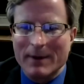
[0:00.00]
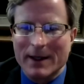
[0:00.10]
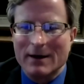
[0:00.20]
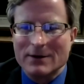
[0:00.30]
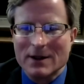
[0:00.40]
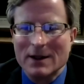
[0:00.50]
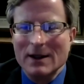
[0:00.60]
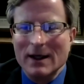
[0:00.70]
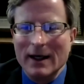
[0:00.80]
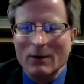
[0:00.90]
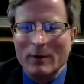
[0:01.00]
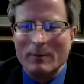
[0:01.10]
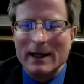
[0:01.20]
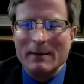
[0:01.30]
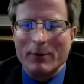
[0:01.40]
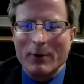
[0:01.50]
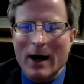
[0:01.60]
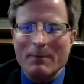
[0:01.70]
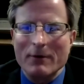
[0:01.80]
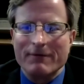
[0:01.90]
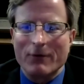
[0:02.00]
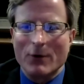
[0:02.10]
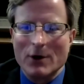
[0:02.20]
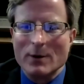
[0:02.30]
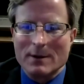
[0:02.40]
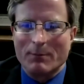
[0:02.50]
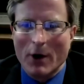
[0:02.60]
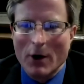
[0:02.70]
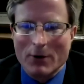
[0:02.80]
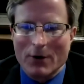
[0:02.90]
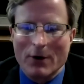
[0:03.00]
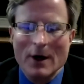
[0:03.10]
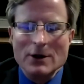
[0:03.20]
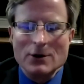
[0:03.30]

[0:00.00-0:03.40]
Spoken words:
because it would be improper for you as a broker